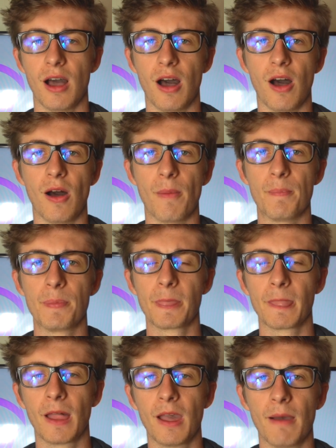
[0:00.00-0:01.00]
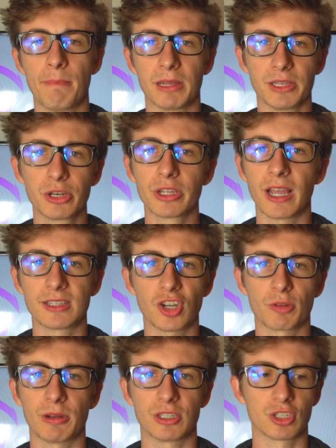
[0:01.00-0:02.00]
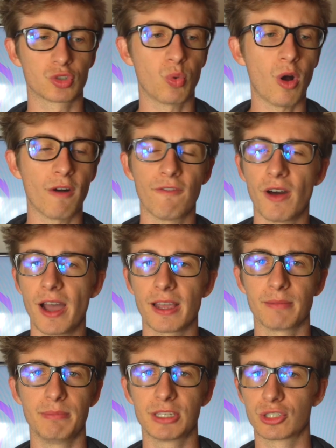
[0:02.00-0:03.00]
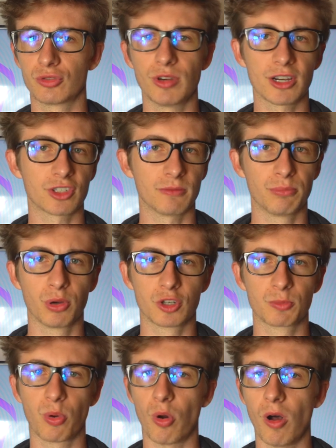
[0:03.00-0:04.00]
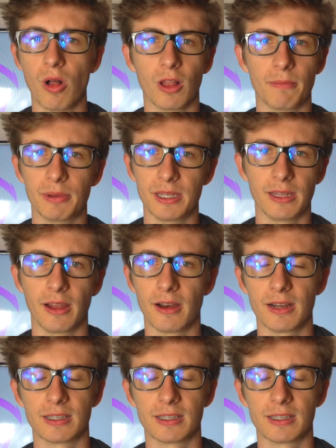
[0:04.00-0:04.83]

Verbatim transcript: Um, but literally, I talk about disqualifying, misdirection, push pull, all up in there.